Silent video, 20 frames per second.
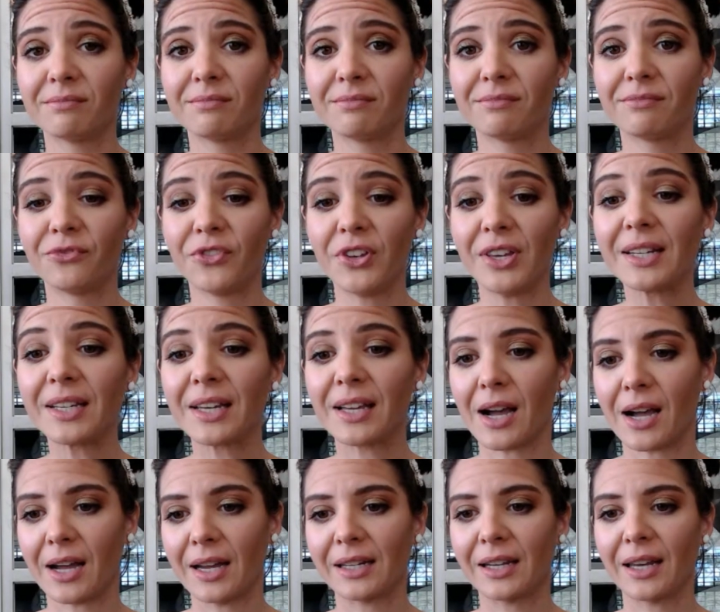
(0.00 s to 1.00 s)
feeding
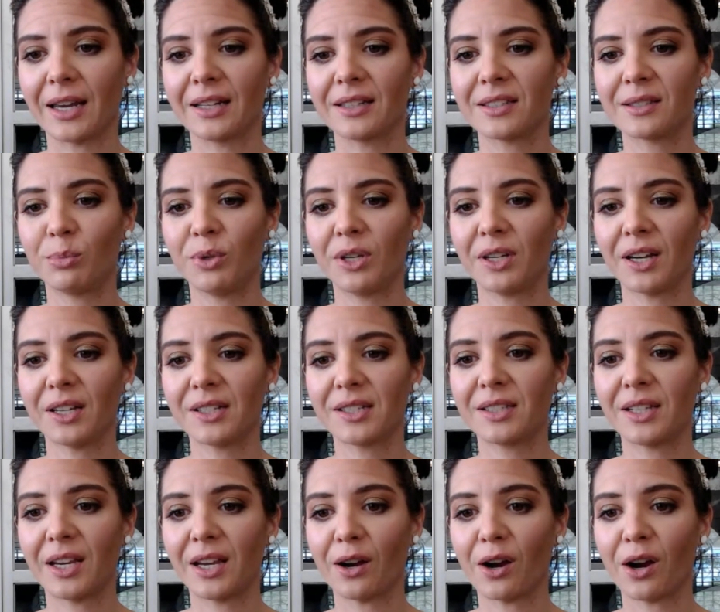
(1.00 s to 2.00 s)
guidelines because
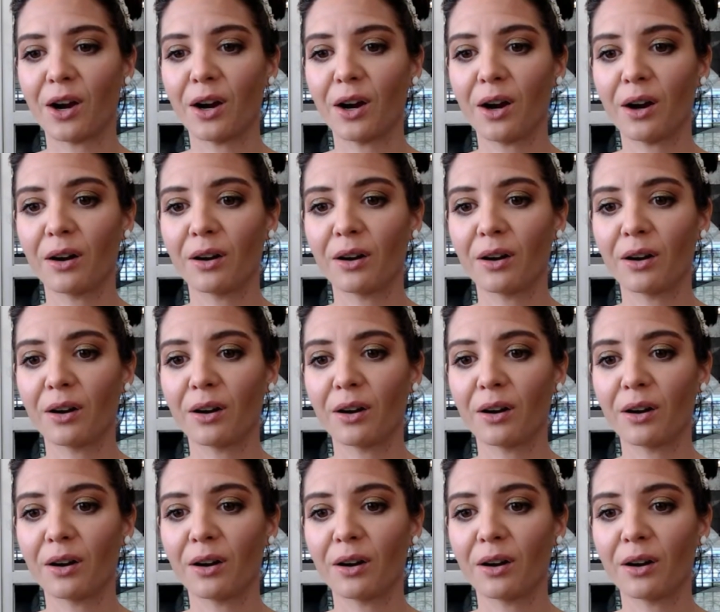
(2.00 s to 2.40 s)
they are